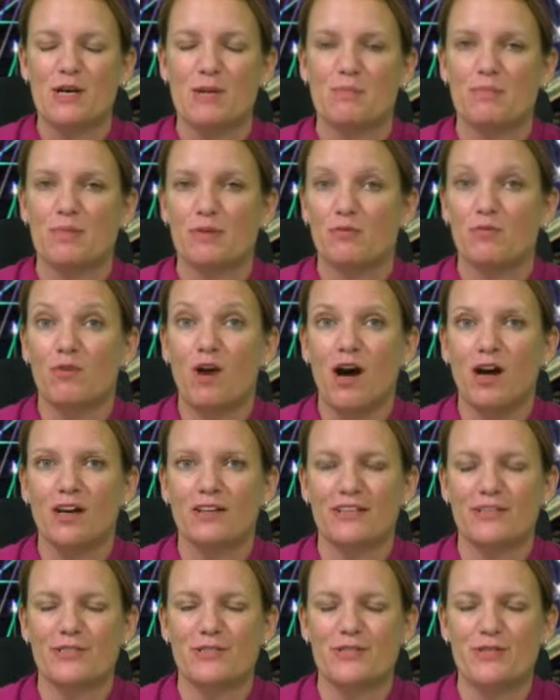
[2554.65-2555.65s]
but
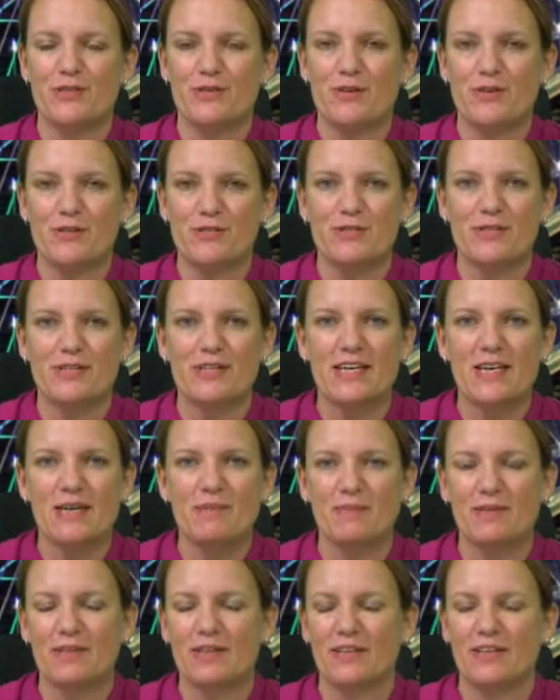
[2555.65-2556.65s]
rather to
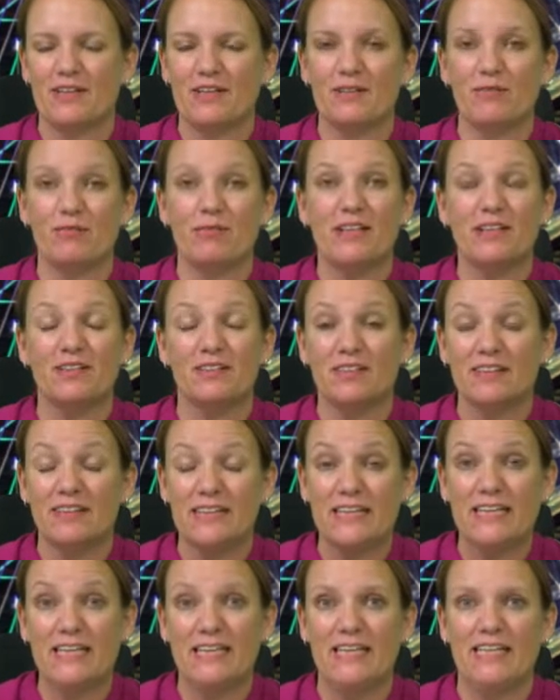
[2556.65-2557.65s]
keep the real
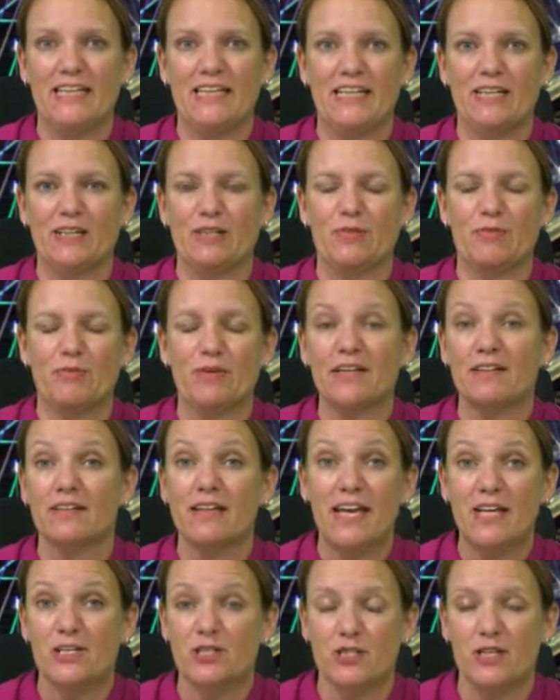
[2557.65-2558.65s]
thinking and the real
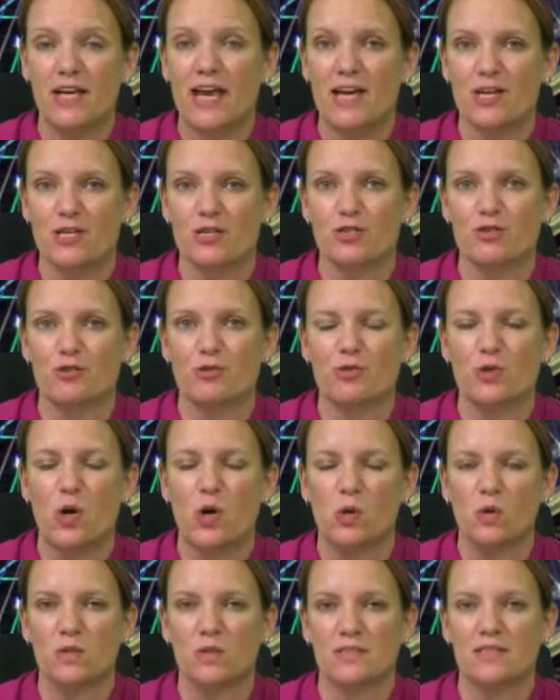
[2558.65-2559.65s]
educational
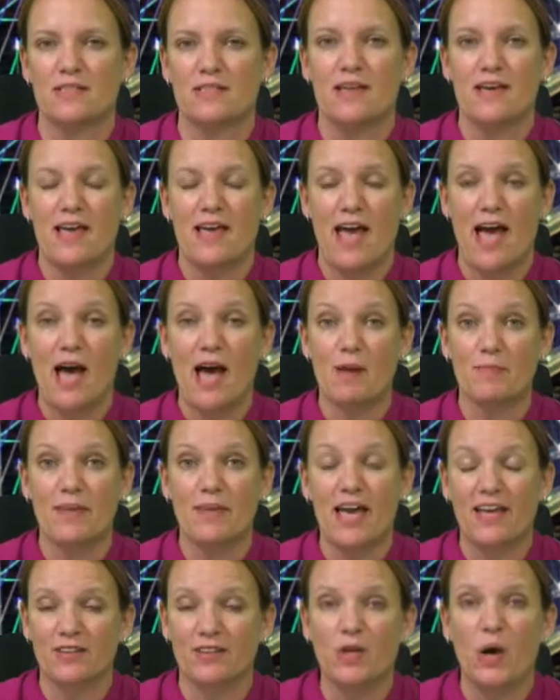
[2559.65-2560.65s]
goals
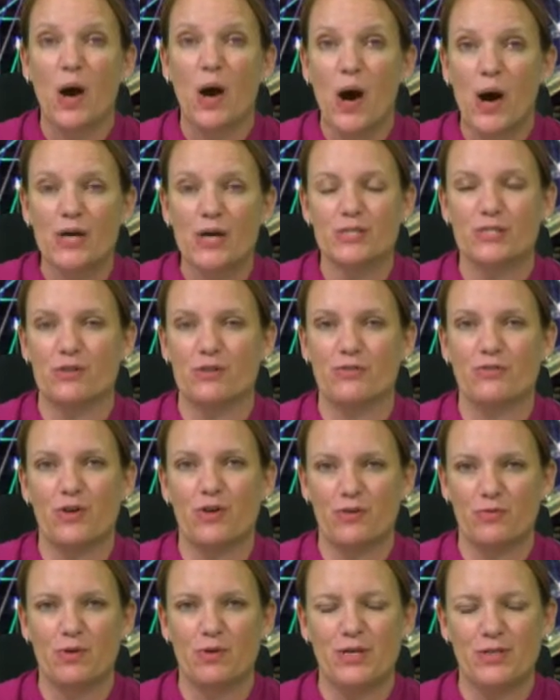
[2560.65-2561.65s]
at the heart
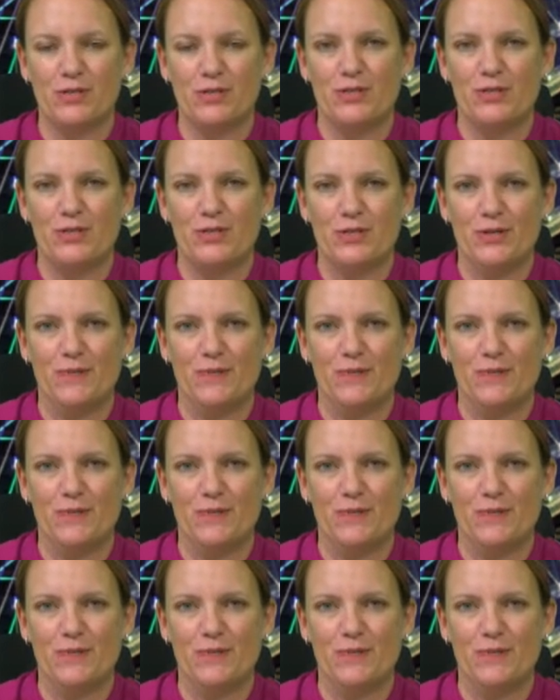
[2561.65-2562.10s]
of what you do.